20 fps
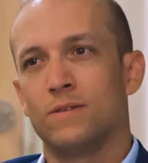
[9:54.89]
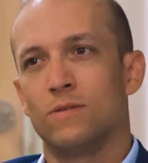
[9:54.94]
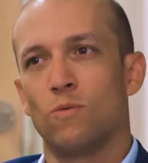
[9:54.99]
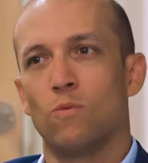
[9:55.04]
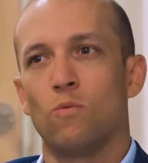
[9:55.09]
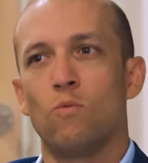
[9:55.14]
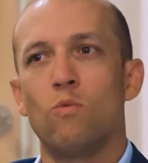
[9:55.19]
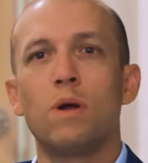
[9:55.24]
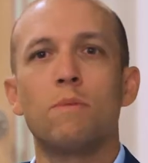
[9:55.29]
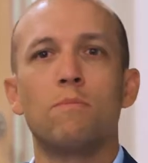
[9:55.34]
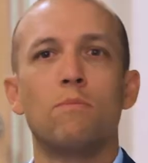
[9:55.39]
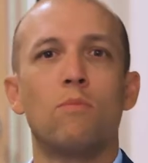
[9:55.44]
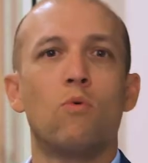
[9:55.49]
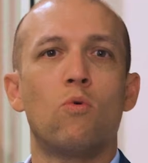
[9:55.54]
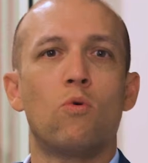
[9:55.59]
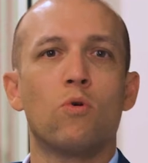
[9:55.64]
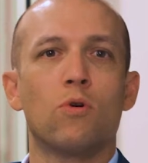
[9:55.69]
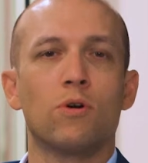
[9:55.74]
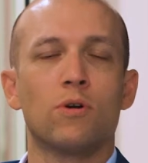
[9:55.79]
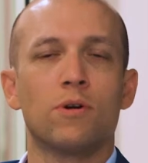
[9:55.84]
One
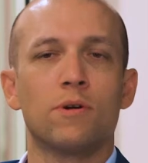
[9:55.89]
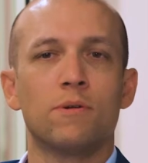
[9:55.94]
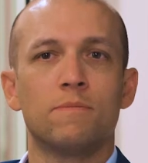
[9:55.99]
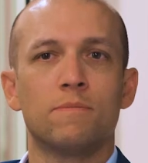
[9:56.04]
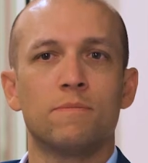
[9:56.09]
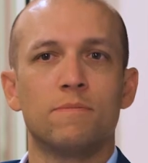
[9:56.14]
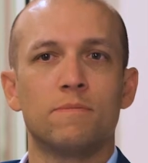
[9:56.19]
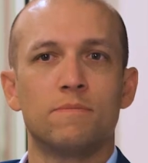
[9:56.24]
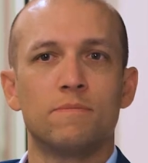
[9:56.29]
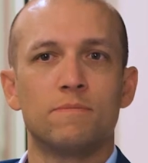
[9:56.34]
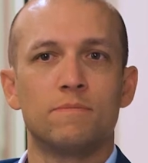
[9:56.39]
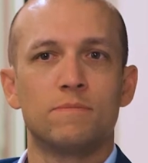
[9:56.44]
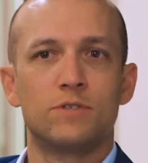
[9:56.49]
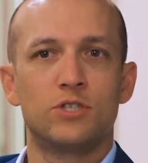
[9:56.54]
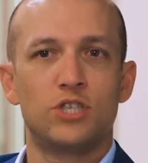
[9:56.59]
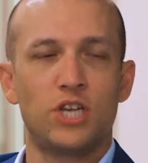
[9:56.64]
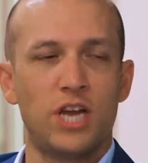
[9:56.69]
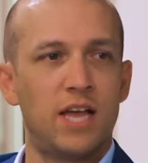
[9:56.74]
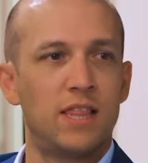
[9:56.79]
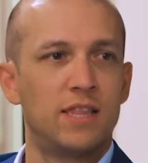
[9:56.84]
more
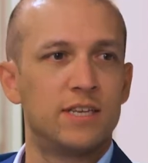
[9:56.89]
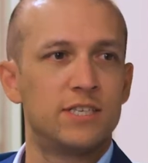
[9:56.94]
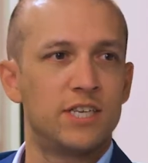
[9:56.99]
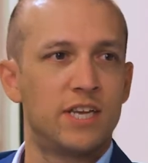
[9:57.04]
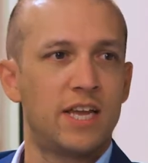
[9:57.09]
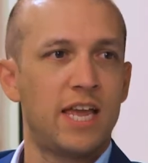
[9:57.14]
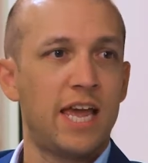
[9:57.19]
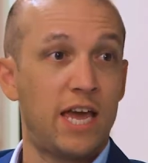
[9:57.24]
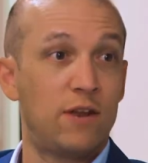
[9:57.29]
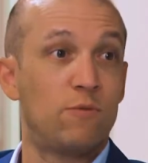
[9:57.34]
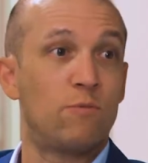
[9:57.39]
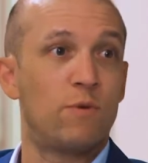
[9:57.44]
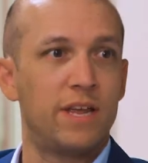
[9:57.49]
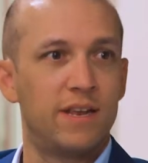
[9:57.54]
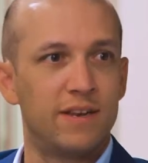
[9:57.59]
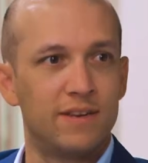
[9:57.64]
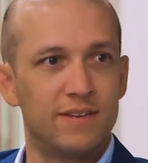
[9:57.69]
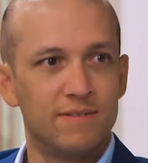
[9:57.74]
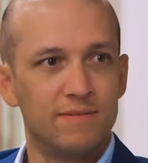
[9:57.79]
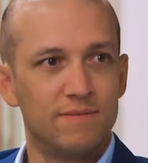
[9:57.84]
challenging
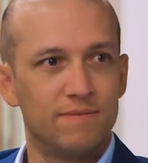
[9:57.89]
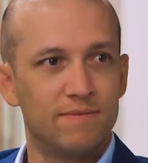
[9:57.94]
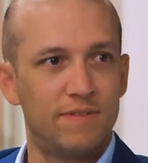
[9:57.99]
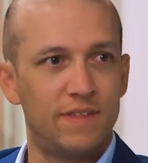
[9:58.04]
headwind